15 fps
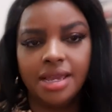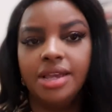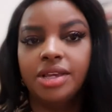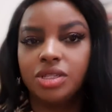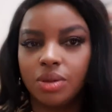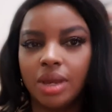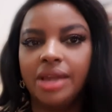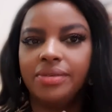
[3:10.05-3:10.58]

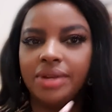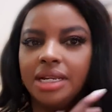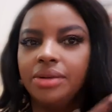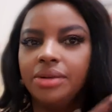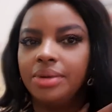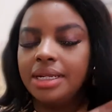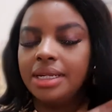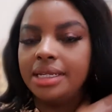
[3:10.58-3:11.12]
So I really,
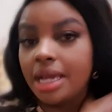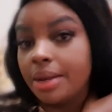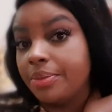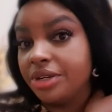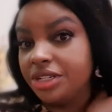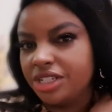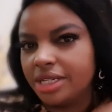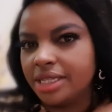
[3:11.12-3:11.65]
really
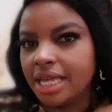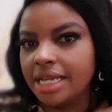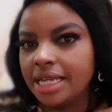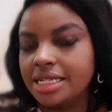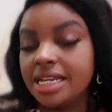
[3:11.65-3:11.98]
appreciate that.